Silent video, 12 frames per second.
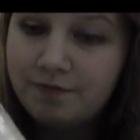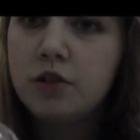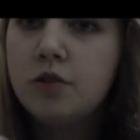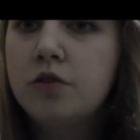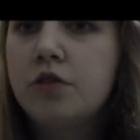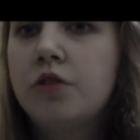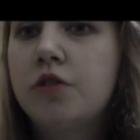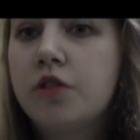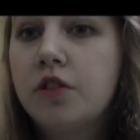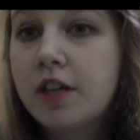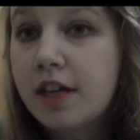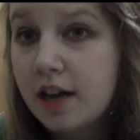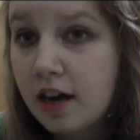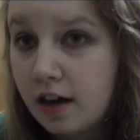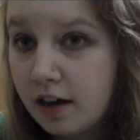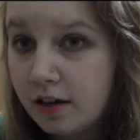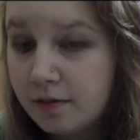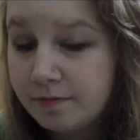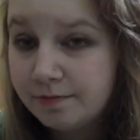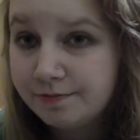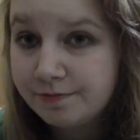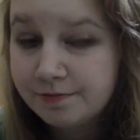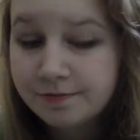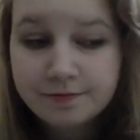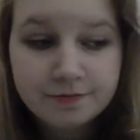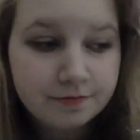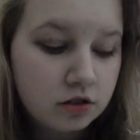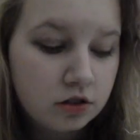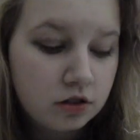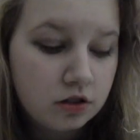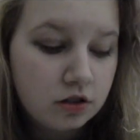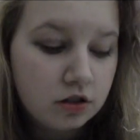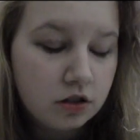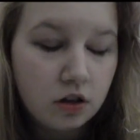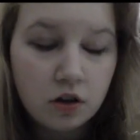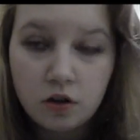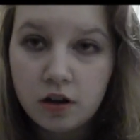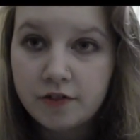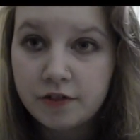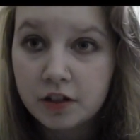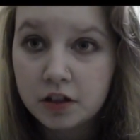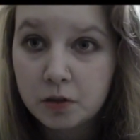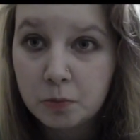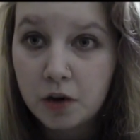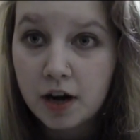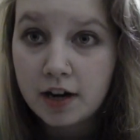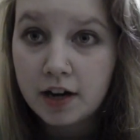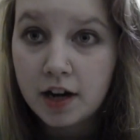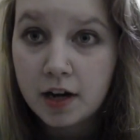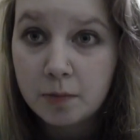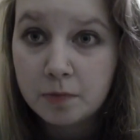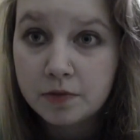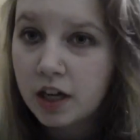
Use usually, oh, I forget the brand name.